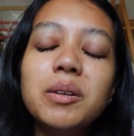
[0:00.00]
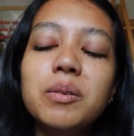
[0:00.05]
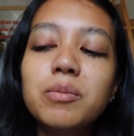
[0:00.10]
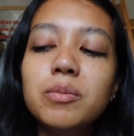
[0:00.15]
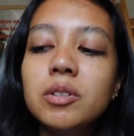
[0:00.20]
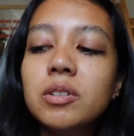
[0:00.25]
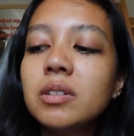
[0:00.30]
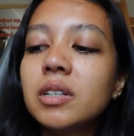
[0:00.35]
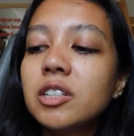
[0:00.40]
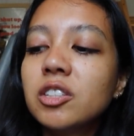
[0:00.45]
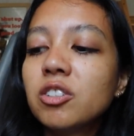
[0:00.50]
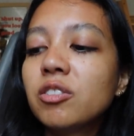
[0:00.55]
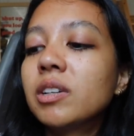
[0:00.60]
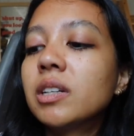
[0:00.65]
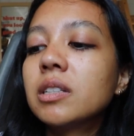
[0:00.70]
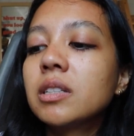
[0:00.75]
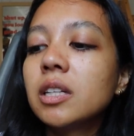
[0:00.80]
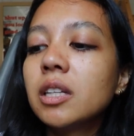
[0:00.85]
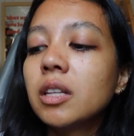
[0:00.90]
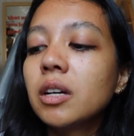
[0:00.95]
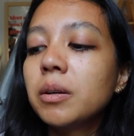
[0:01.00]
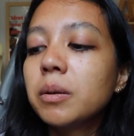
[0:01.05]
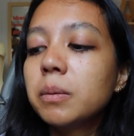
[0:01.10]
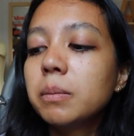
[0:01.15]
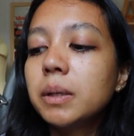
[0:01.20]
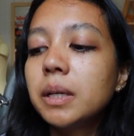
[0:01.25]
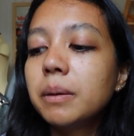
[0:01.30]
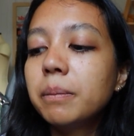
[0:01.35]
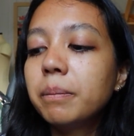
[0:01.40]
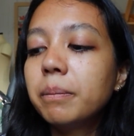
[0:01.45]
wasn't as great as I thought it'd
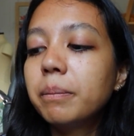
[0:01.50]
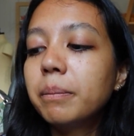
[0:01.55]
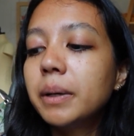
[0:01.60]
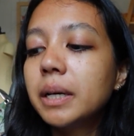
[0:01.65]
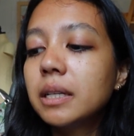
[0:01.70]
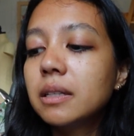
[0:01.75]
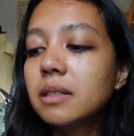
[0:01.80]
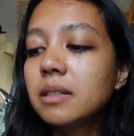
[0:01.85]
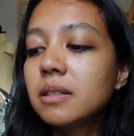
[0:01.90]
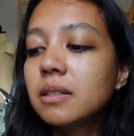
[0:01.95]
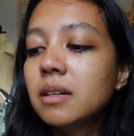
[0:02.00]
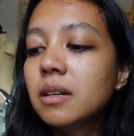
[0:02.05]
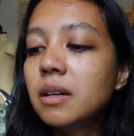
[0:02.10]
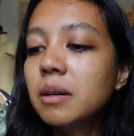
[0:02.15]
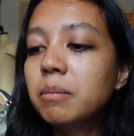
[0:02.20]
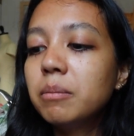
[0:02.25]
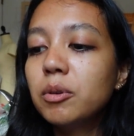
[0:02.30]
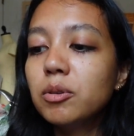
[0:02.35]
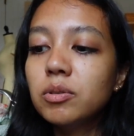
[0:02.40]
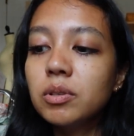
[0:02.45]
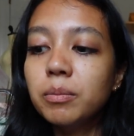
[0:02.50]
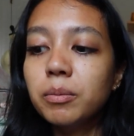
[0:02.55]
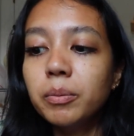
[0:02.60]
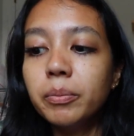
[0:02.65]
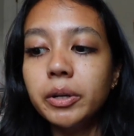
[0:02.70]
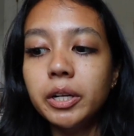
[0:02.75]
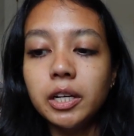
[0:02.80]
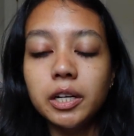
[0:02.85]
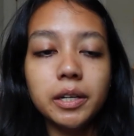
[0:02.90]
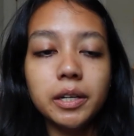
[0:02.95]
be, but most of them are pretty